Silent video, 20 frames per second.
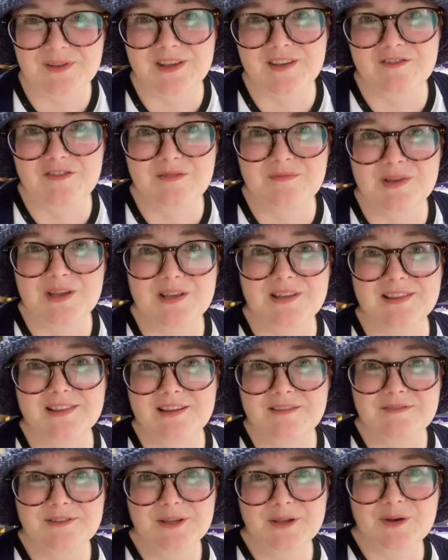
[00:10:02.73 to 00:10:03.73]
leaving me
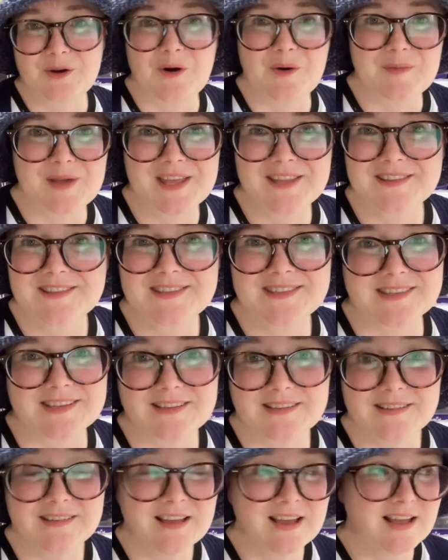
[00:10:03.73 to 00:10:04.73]
lovely comments
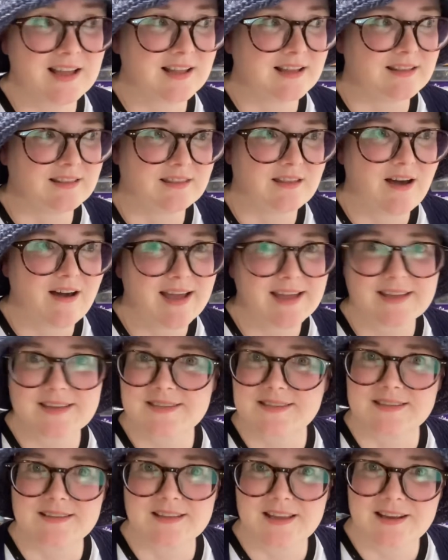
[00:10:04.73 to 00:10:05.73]
and
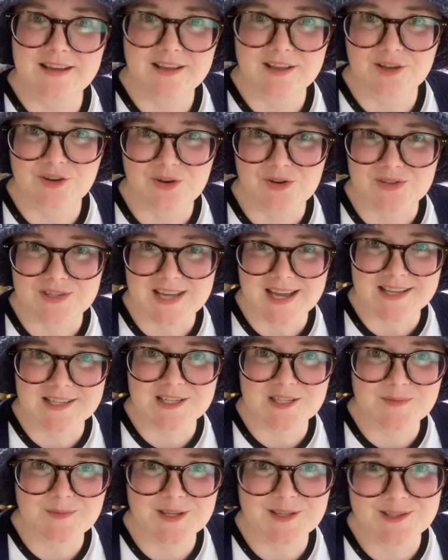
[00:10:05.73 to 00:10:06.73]
likes and getting in contact.
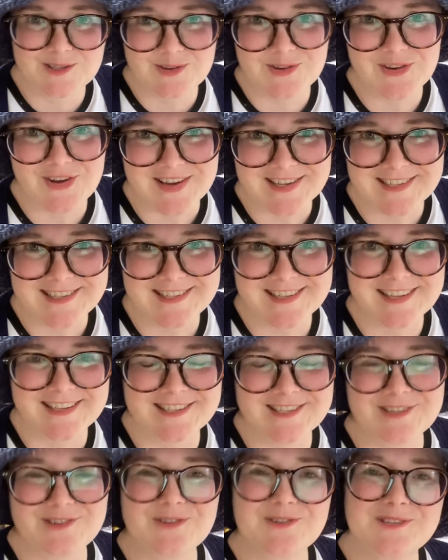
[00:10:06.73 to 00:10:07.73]
It's been so nice to get
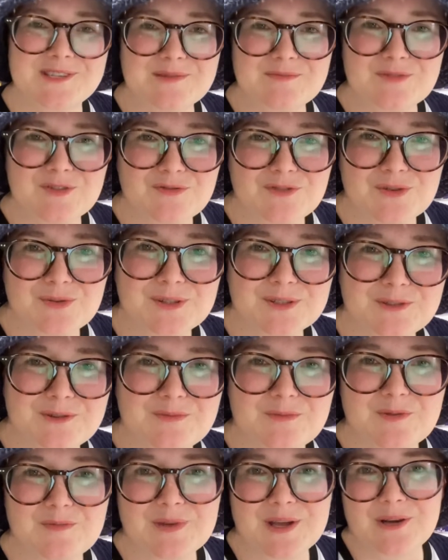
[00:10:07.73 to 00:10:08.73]
to know some of you a little
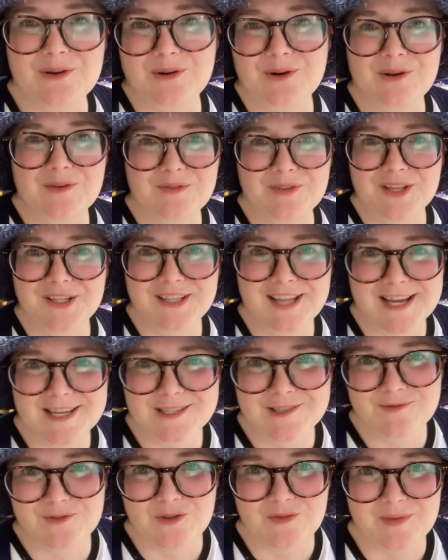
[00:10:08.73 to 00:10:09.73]
bit better over the
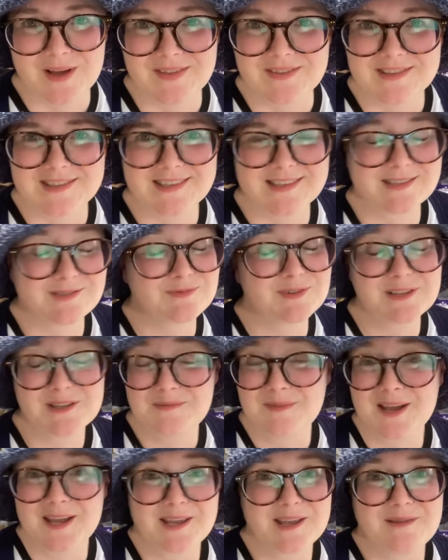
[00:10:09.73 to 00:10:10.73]
last few months. It's really
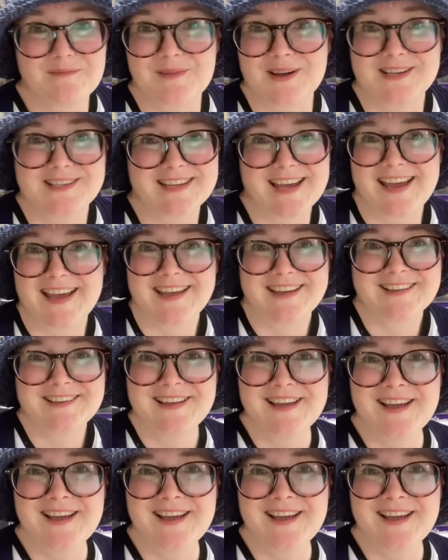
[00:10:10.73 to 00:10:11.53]
making my day.